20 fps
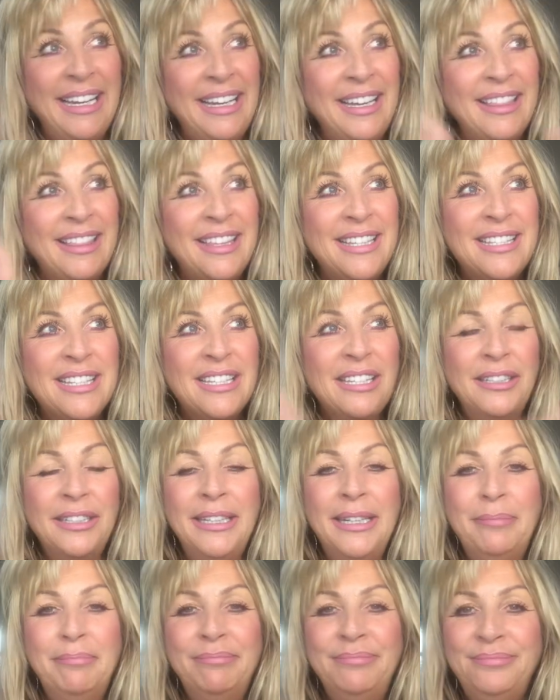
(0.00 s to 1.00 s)
This
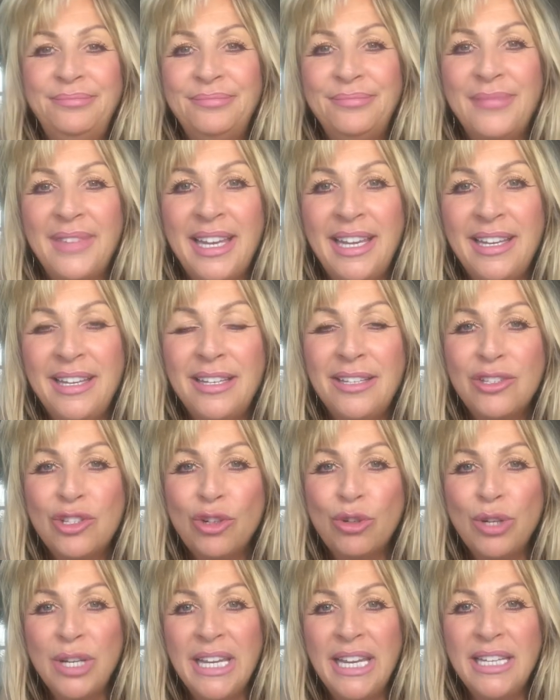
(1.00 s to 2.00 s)
time is
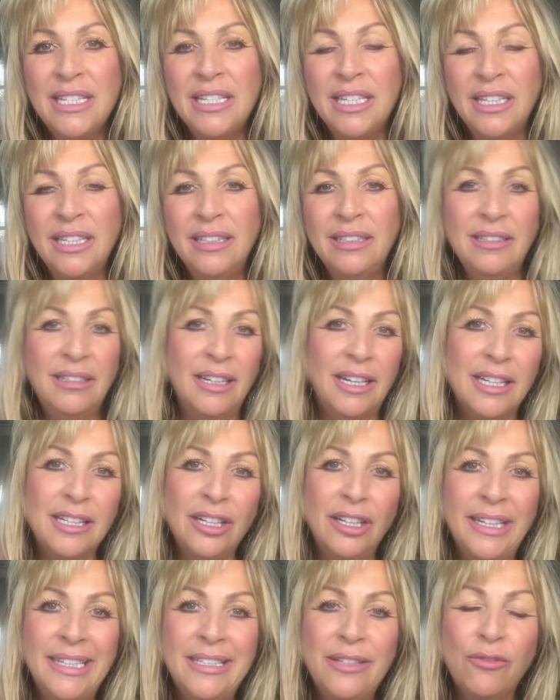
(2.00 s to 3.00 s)
creating a
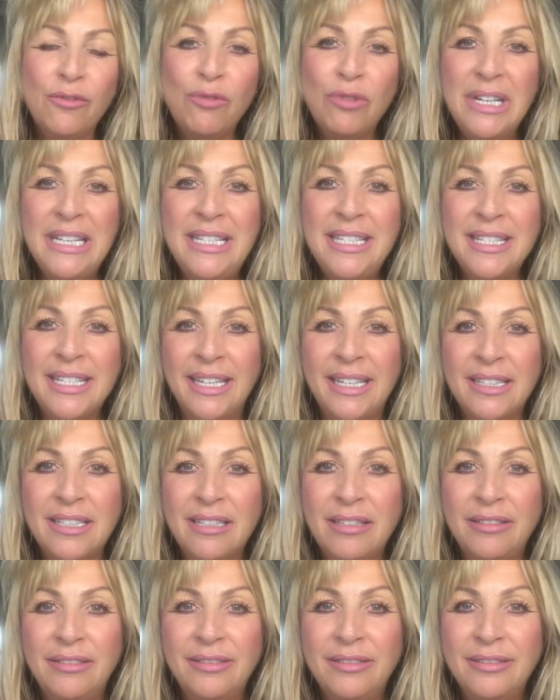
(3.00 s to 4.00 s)
kind of reset
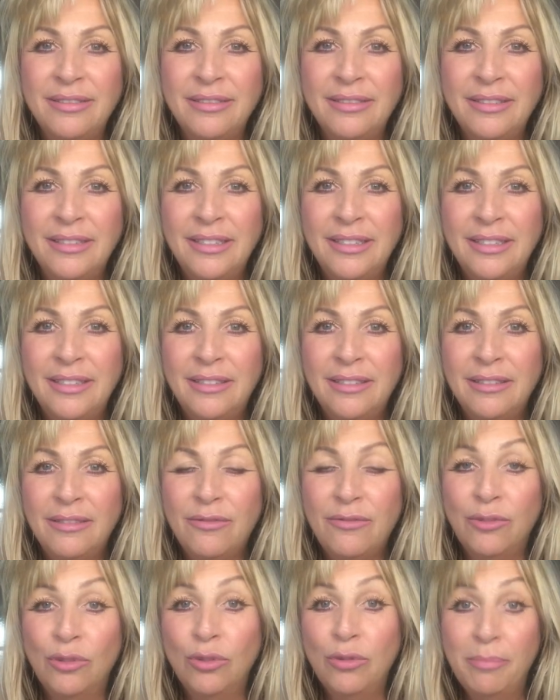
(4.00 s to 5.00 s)

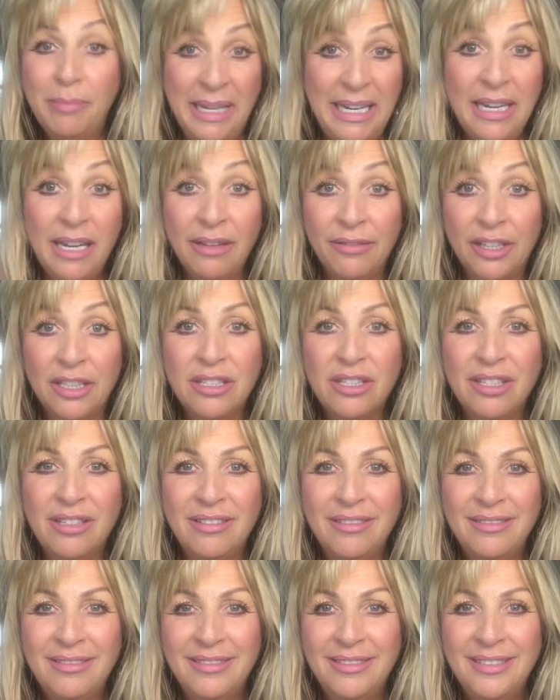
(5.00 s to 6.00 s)
for many of us
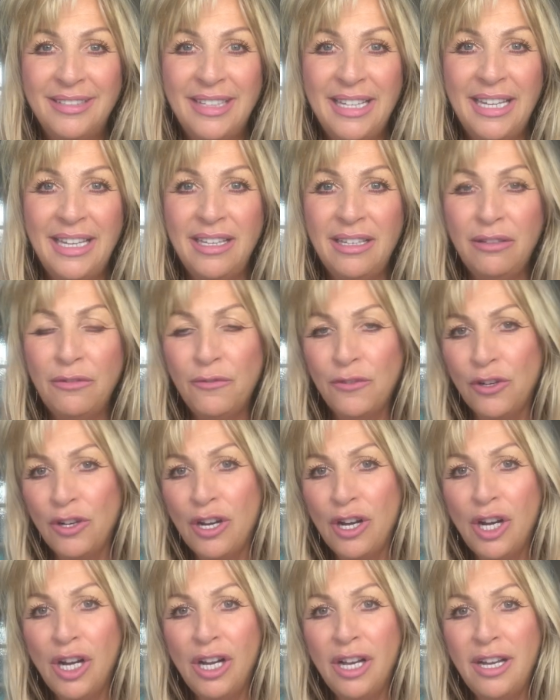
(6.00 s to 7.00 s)
and for
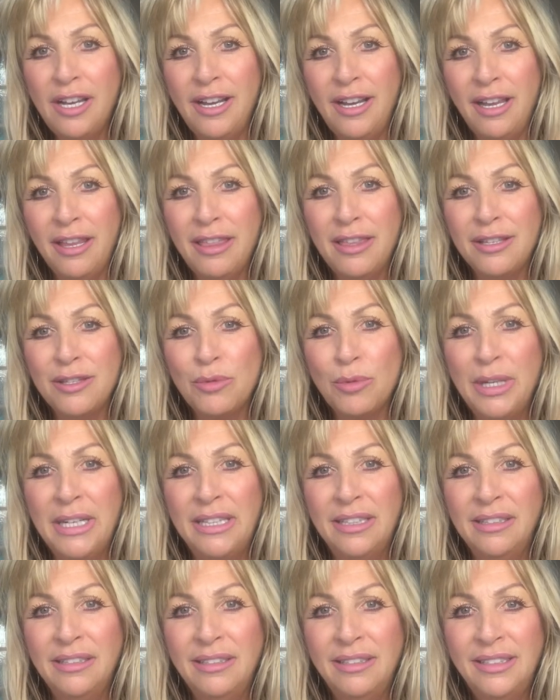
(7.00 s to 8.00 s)
our Earth as
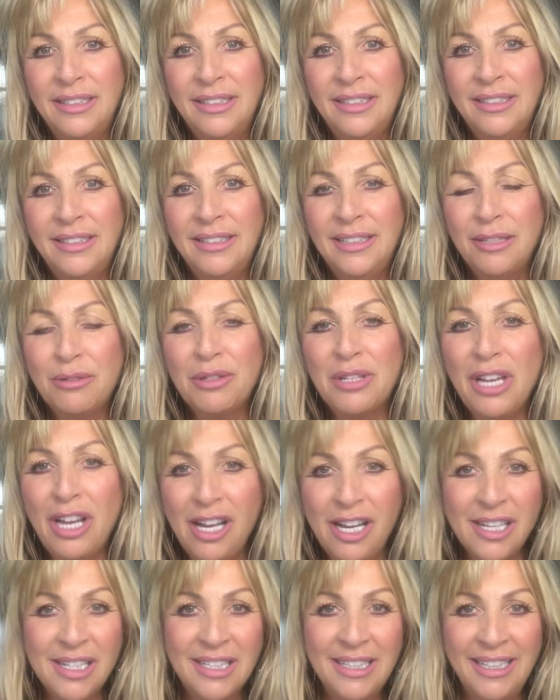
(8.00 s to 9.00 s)
well. It was
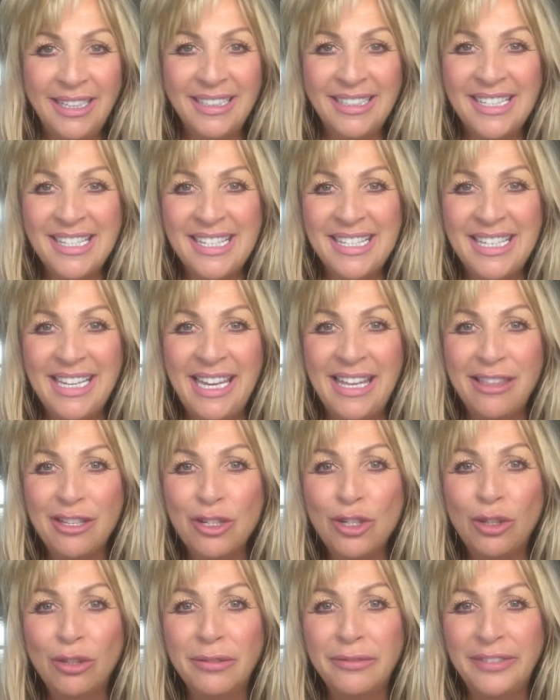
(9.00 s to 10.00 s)
heartening to see the
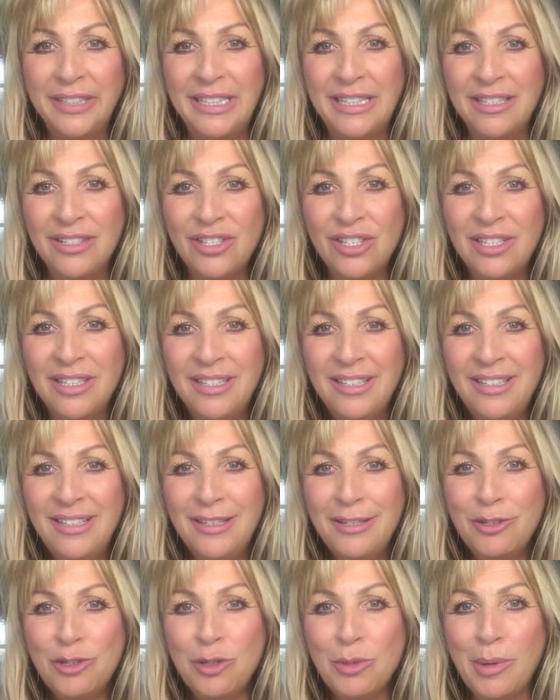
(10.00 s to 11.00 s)
dolphins
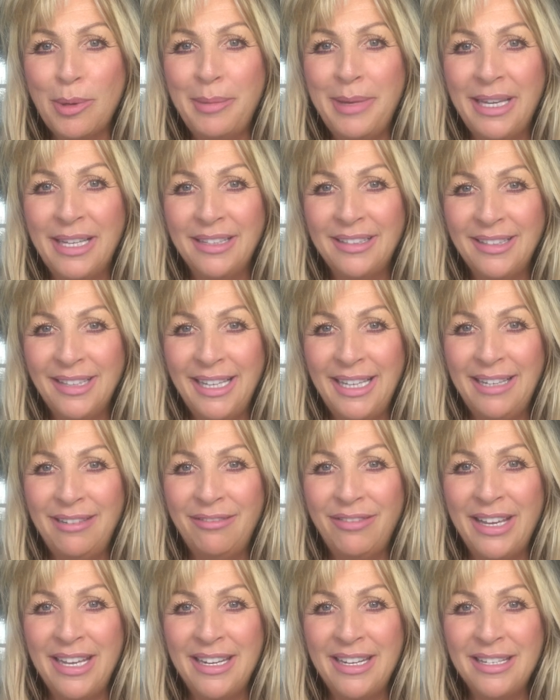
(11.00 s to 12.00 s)
swimming in
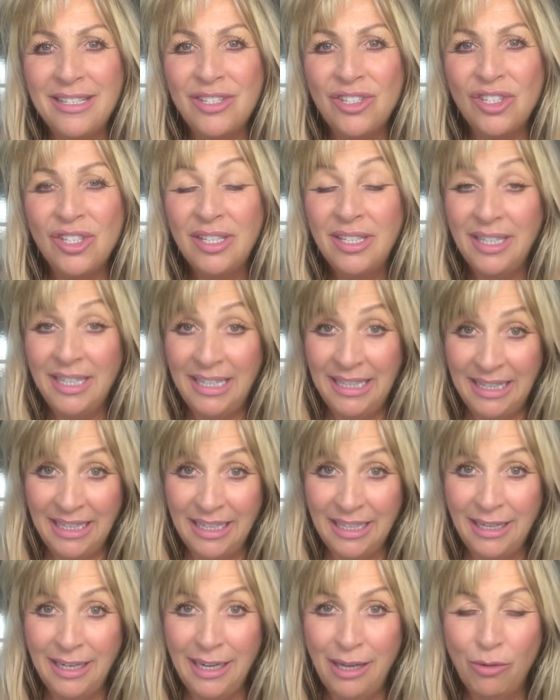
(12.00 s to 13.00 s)
Venice and the
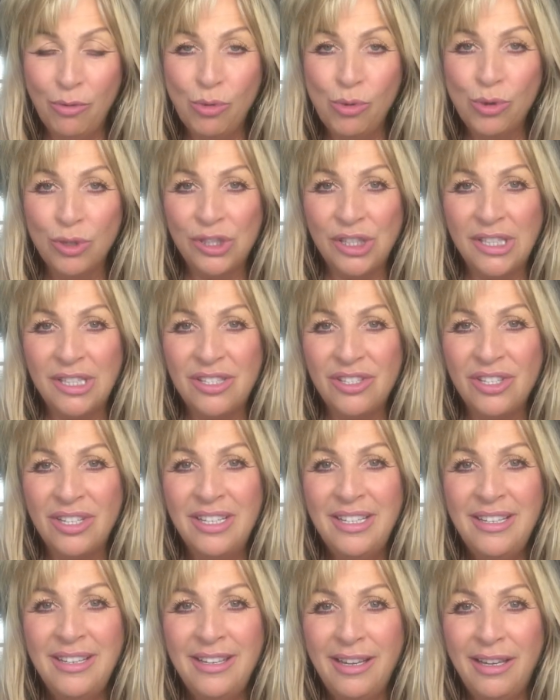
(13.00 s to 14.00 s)
clear waters
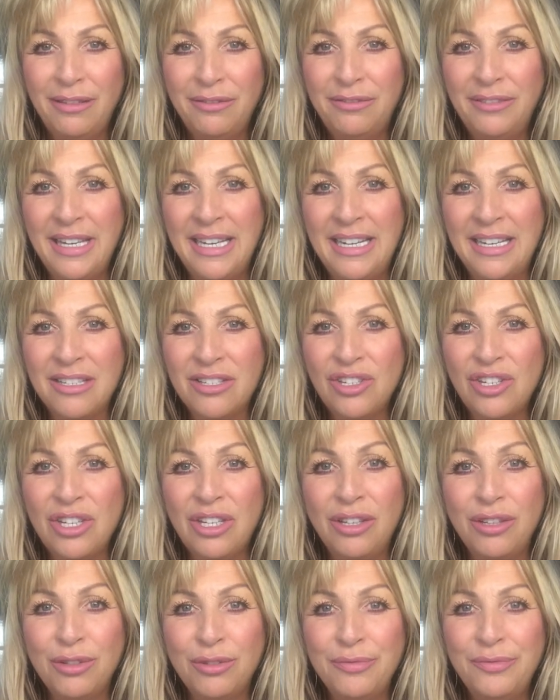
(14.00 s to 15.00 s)
of Venice
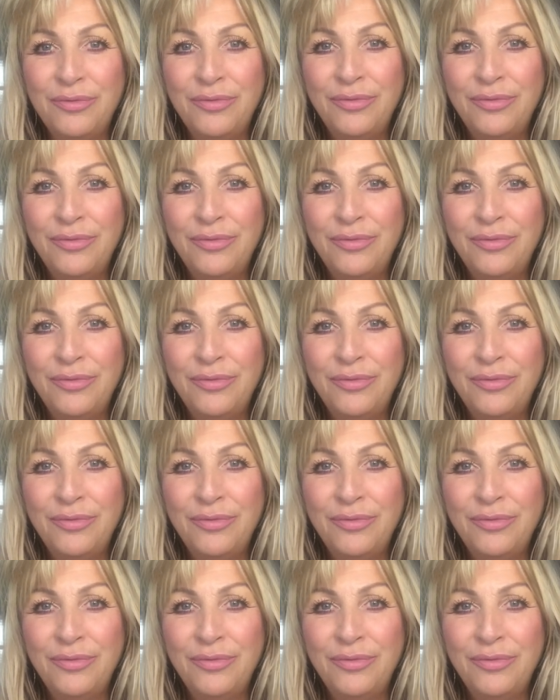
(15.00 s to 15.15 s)
too.